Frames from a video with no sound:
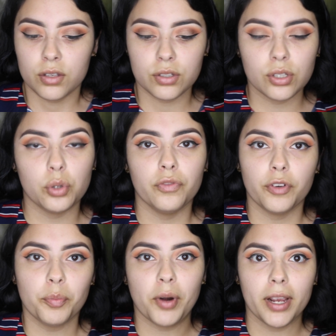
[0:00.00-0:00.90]
So
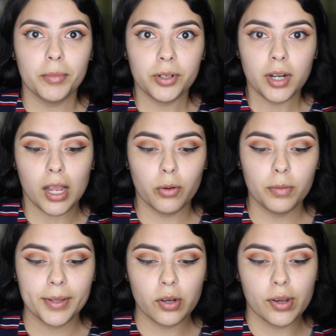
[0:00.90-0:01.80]
for primer, I
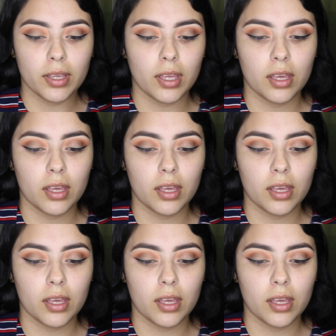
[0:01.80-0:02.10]
will be going